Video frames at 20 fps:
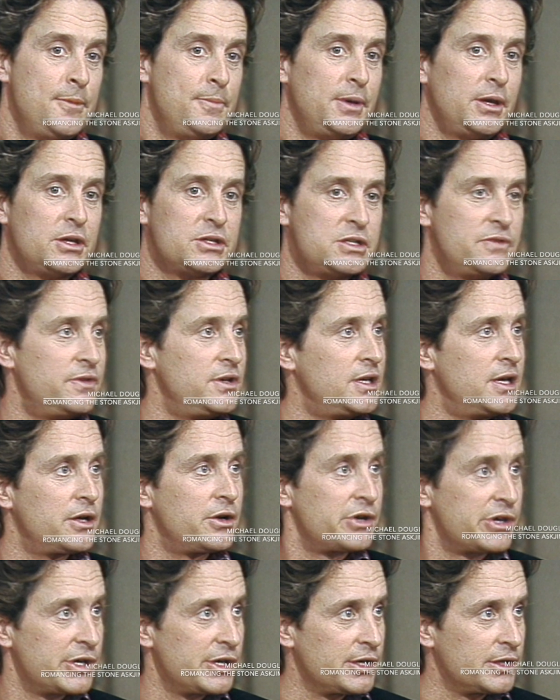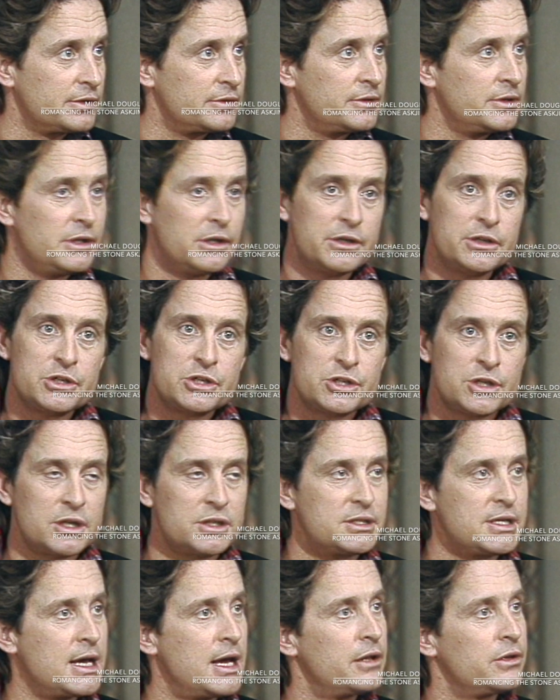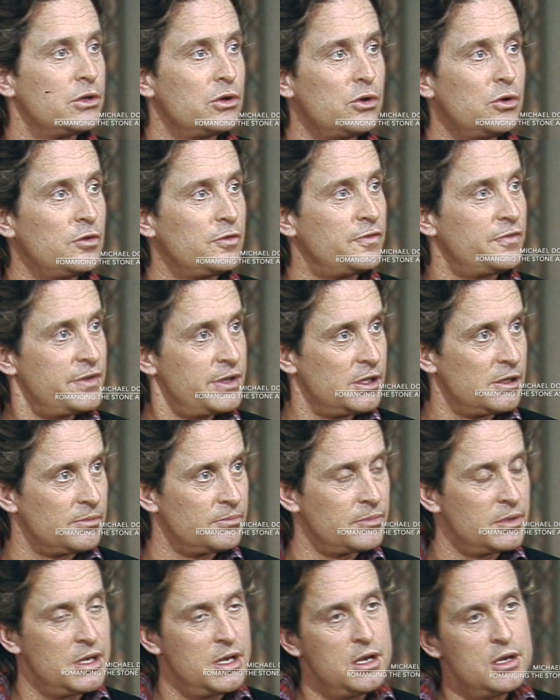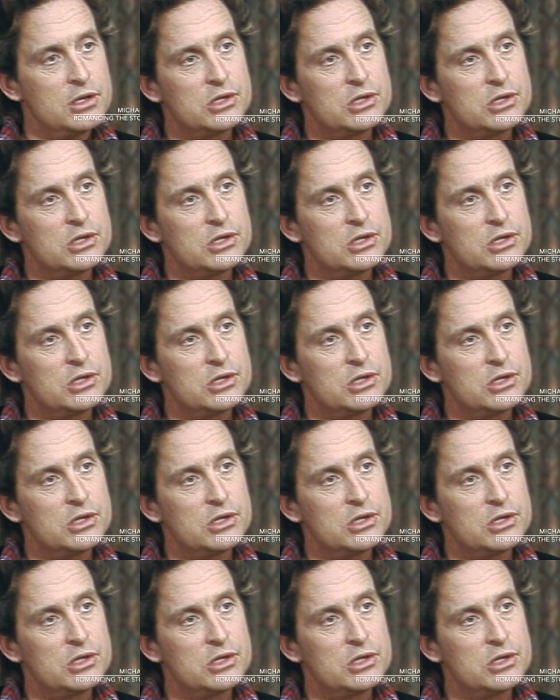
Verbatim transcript: because if you get hurt, you know, you shut down the whole film.